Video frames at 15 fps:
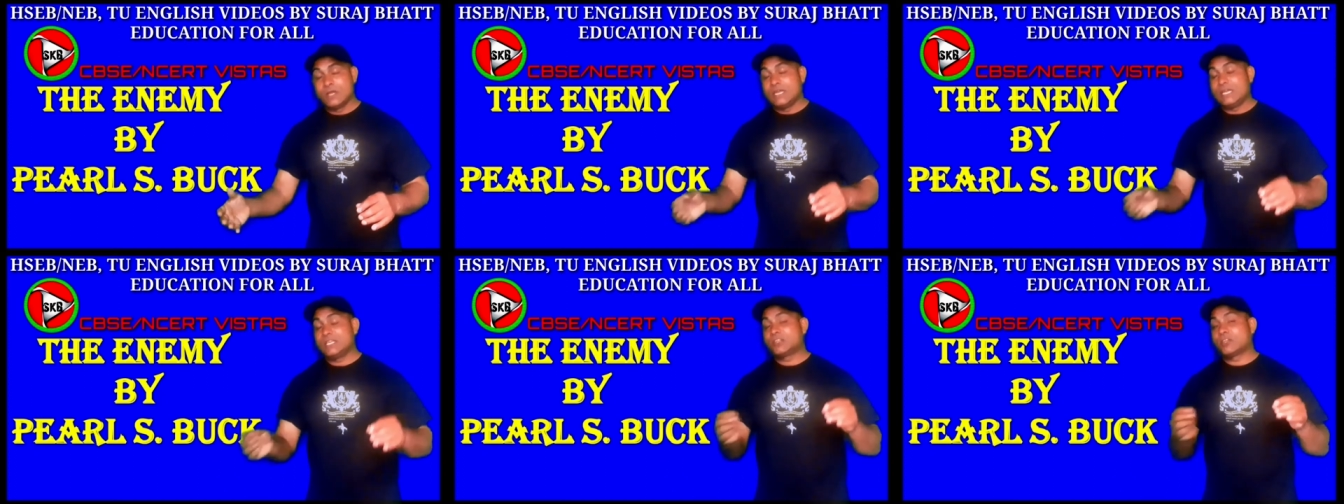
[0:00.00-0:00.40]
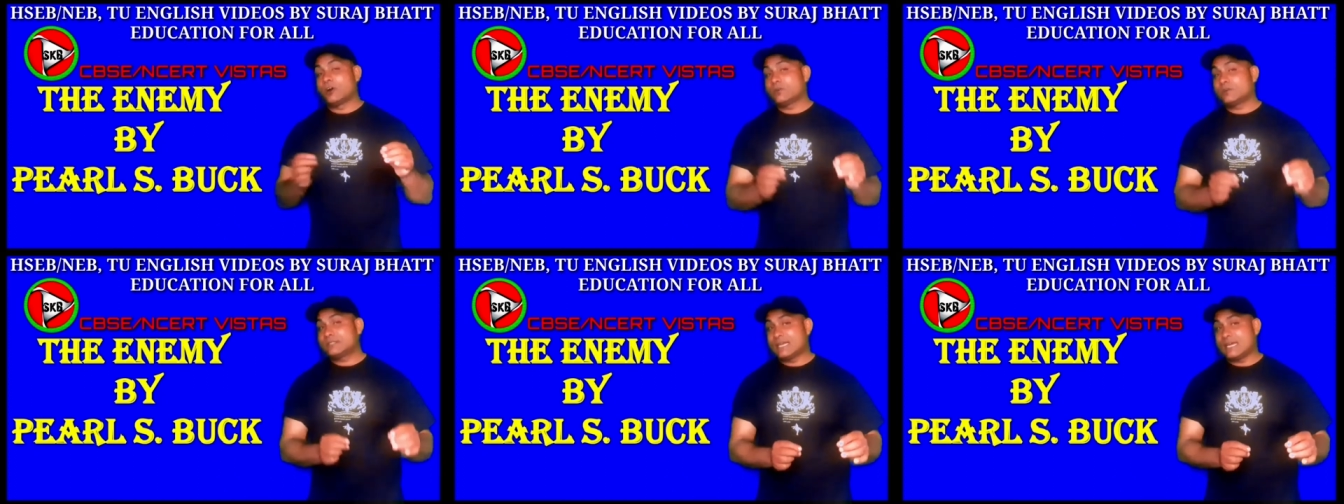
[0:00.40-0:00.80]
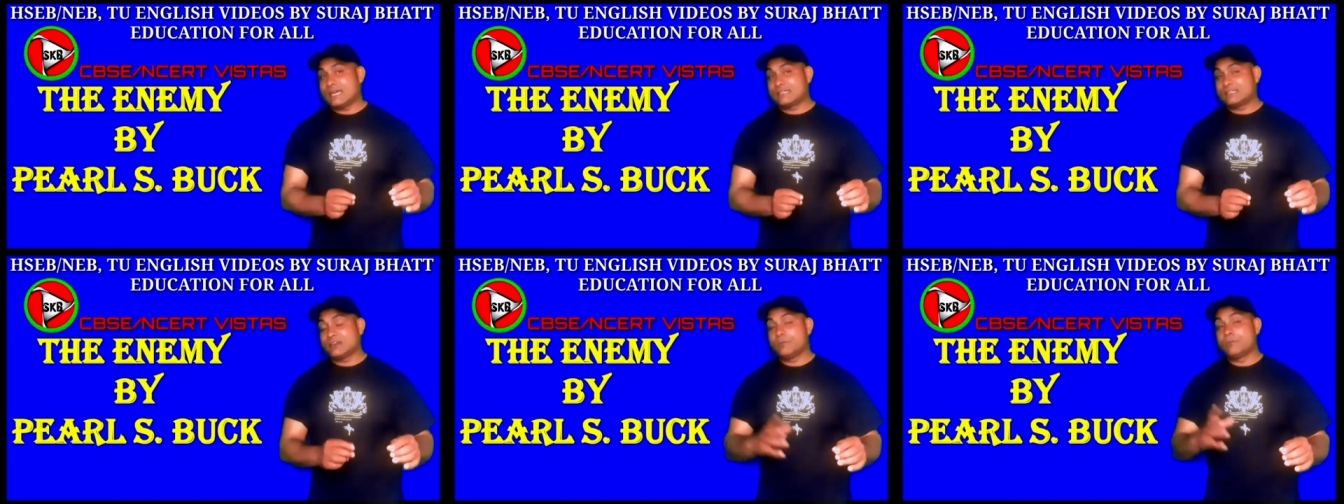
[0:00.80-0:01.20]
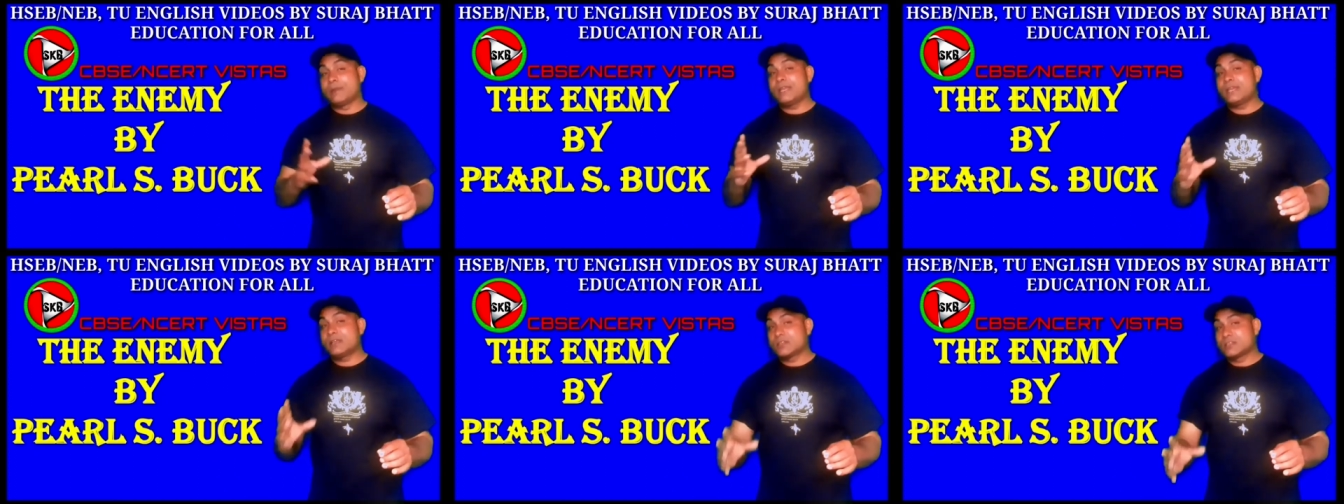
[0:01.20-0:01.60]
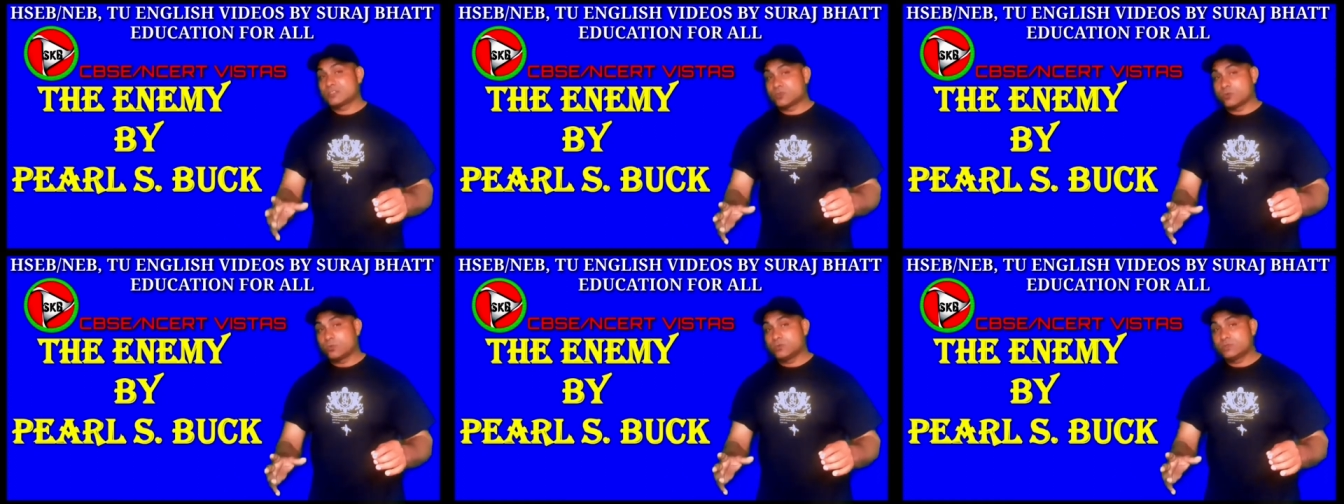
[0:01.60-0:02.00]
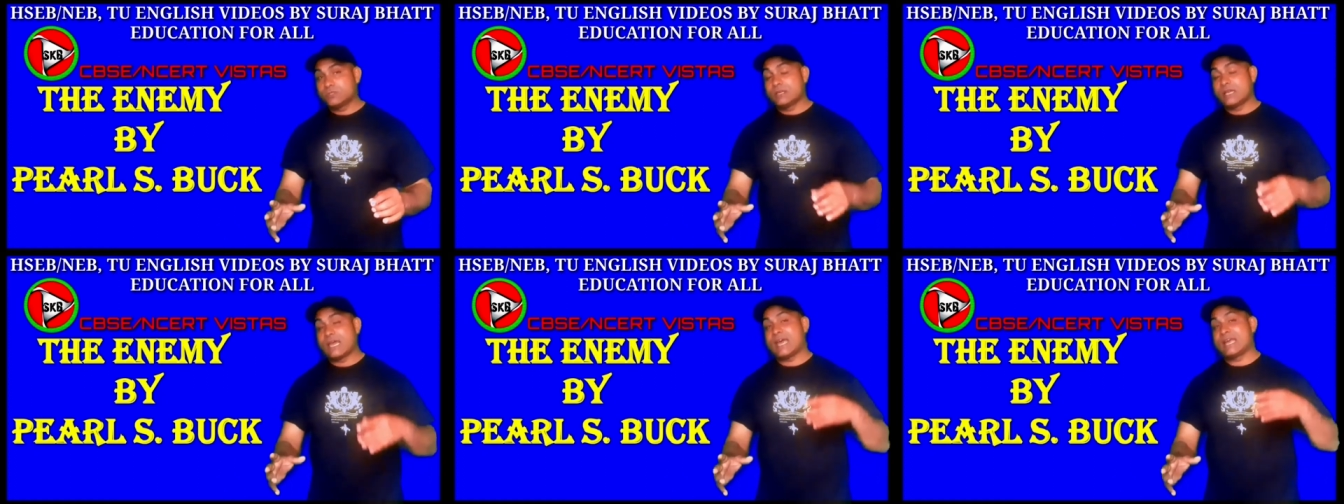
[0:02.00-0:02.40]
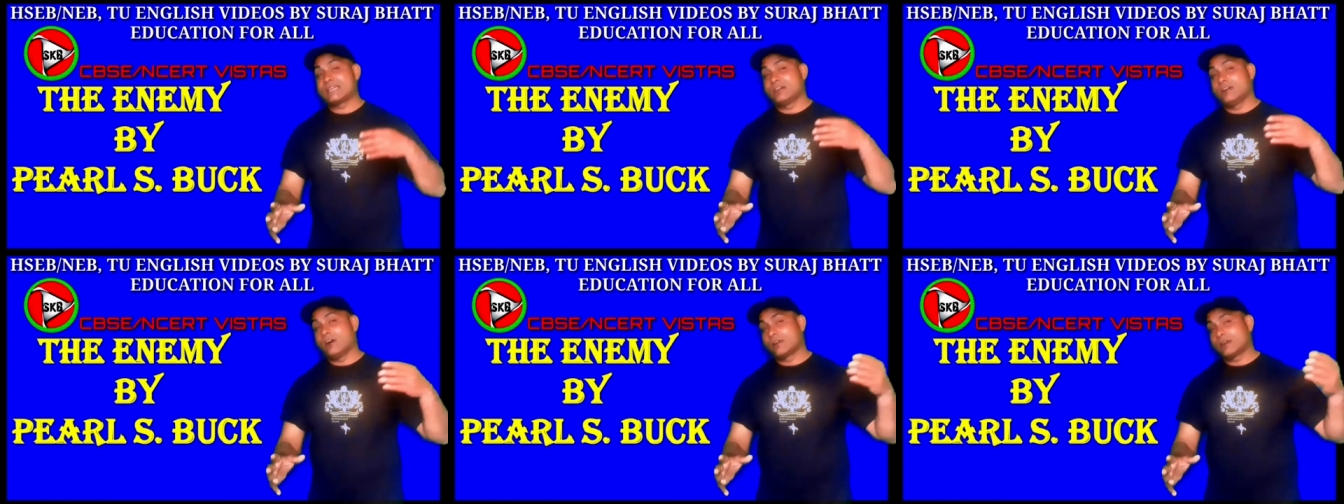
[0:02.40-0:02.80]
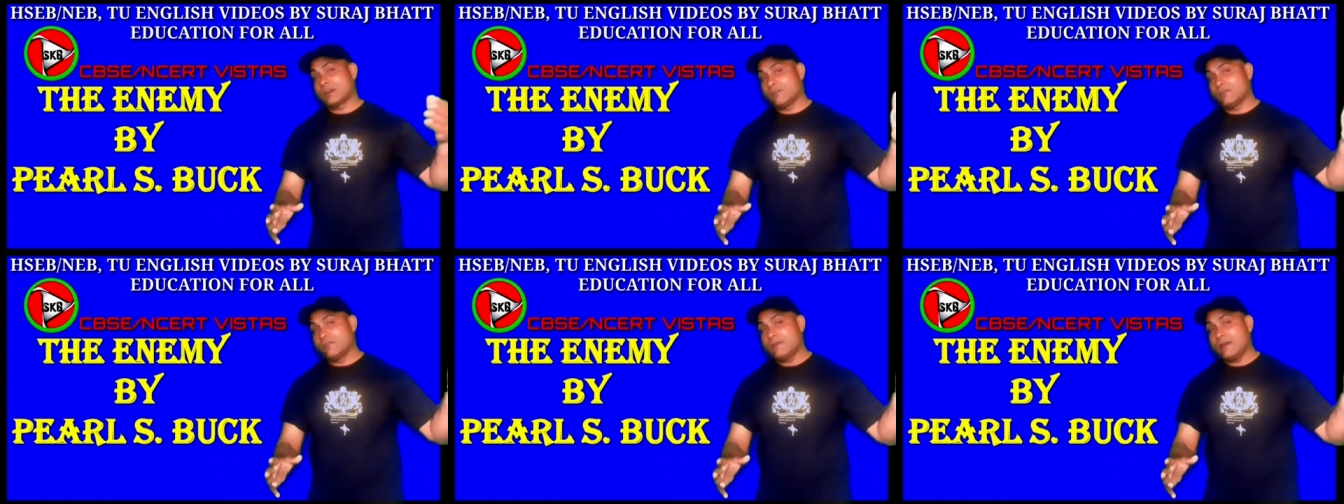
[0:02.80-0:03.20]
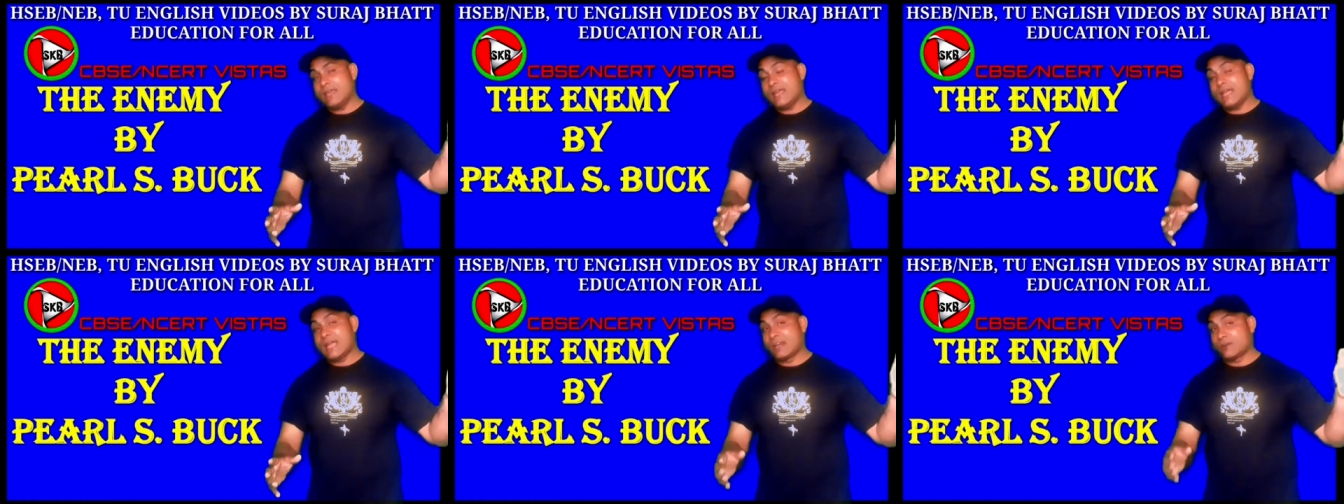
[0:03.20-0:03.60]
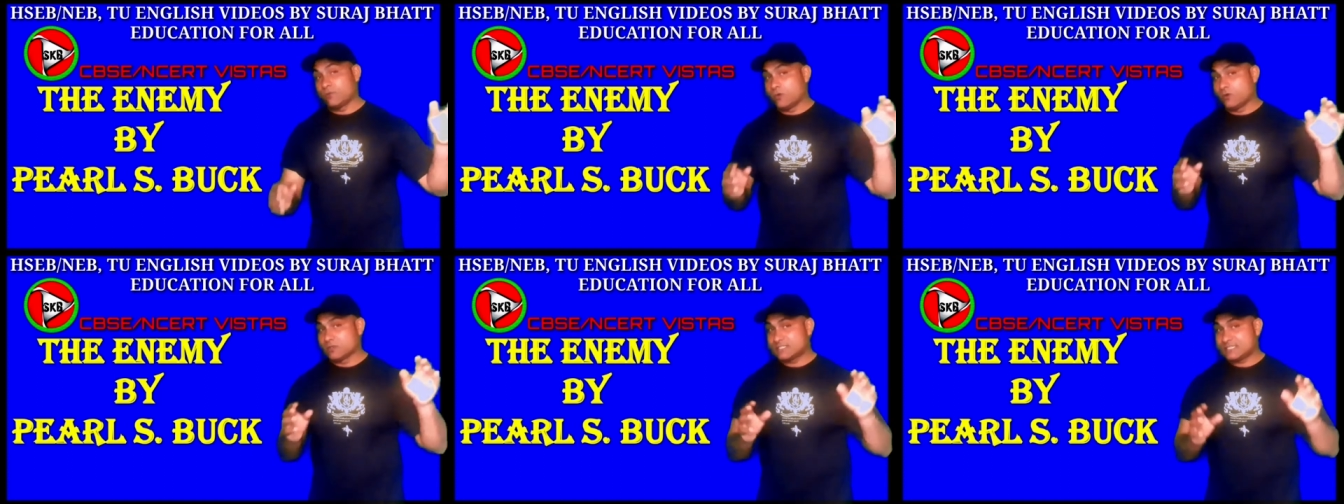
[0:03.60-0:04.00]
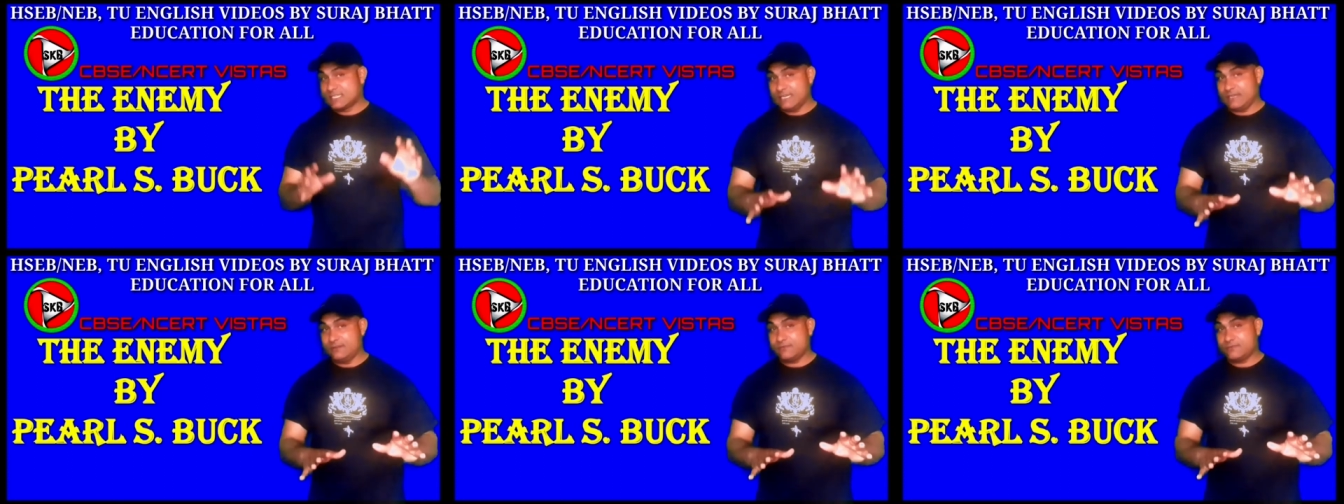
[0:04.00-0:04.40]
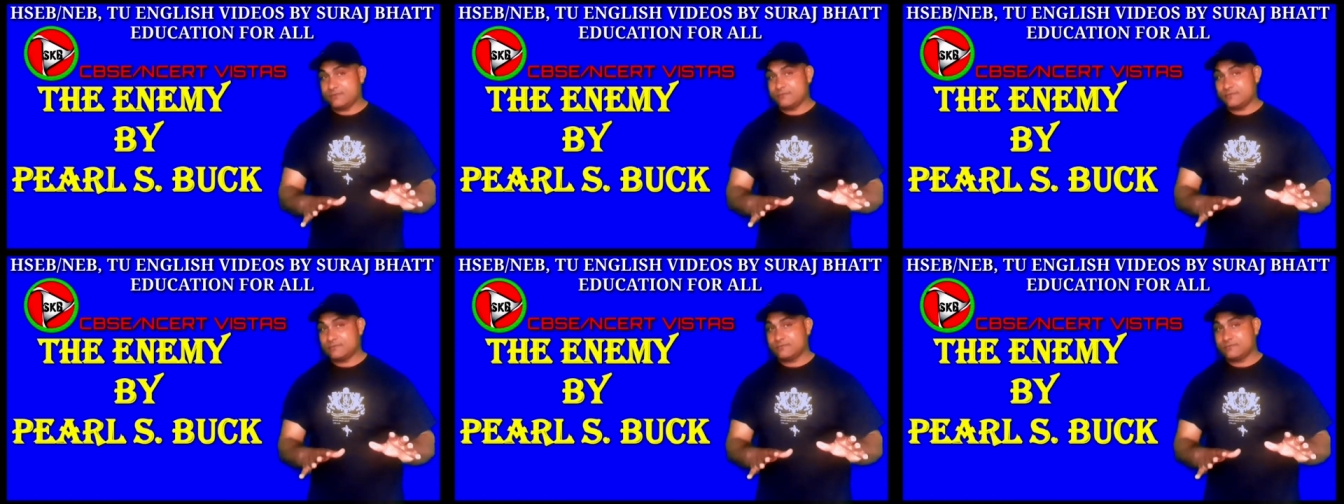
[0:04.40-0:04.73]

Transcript: He thought that the American soldier had gone away and was safe.